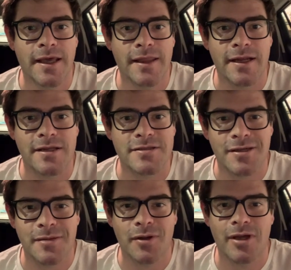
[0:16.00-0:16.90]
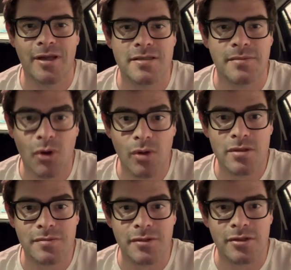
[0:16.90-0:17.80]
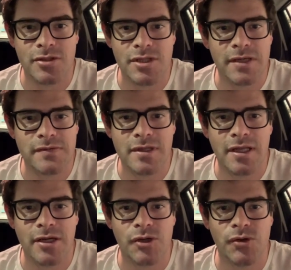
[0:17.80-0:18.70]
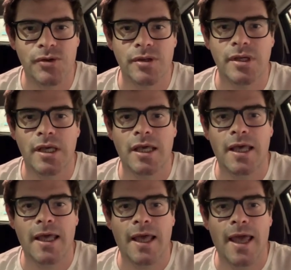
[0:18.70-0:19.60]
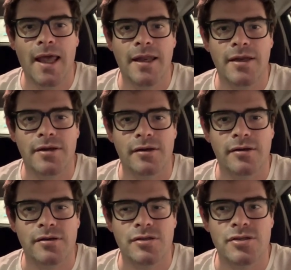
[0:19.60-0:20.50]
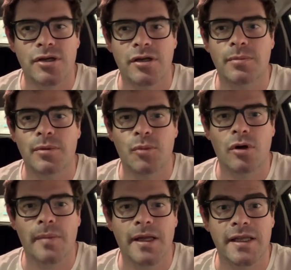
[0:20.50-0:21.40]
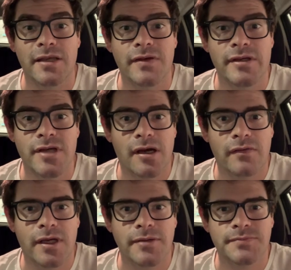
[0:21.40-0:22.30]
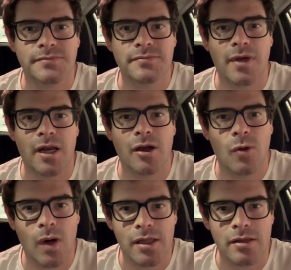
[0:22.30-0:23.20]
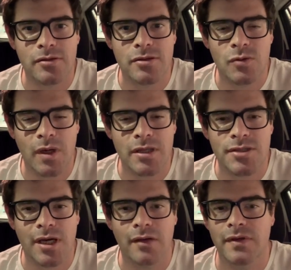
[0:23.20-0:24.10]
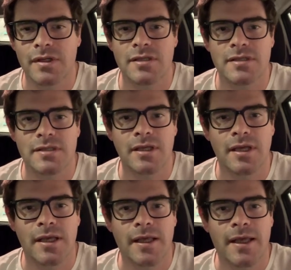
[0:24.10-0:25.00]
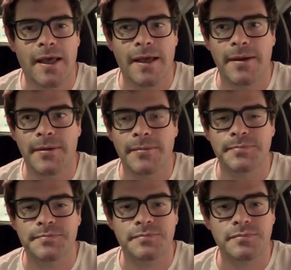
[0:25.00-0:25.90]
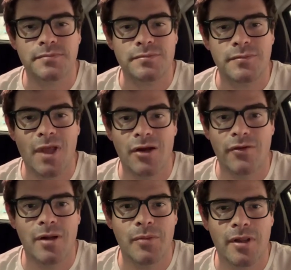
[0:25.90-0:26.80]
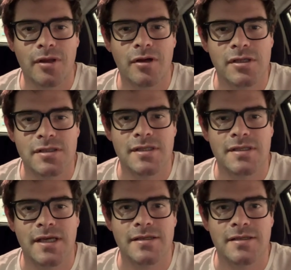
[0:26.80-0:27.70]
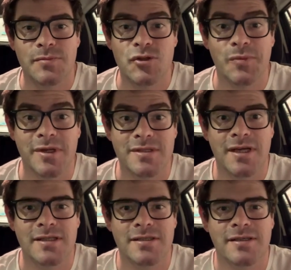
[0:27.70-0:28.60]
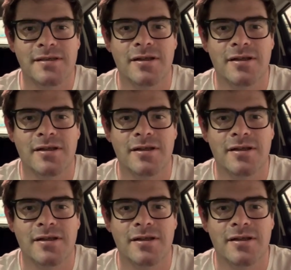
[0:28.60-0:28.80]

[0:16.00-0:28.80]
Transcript: Then I'm going to start uploading some awesome little drives that I do and show you a little bit more about EV driving and how quiet the drive is. I'm really putting the car to the test. I'm super excited.